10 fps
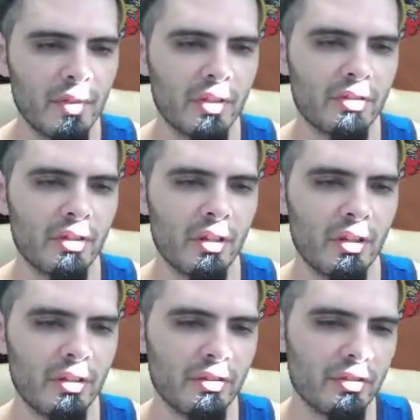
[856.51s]
He's
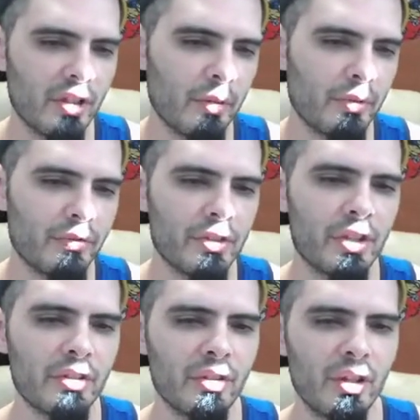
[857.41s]
a staple for
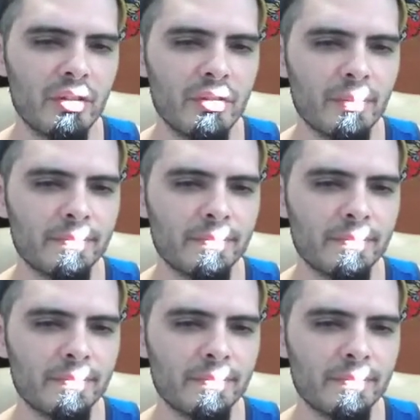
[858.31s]
chase cards.